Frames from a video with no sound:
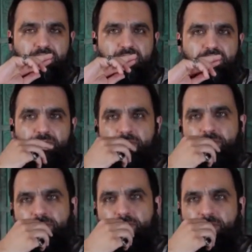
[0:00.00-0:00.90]

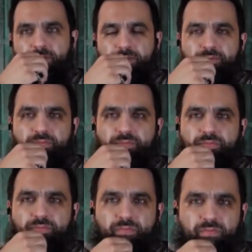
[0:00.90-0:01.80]

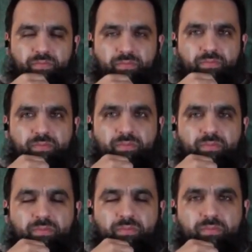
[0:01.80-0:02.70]

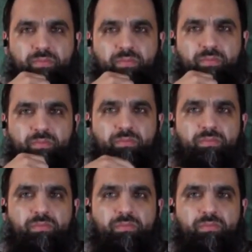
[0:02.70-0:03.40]
(not speaking)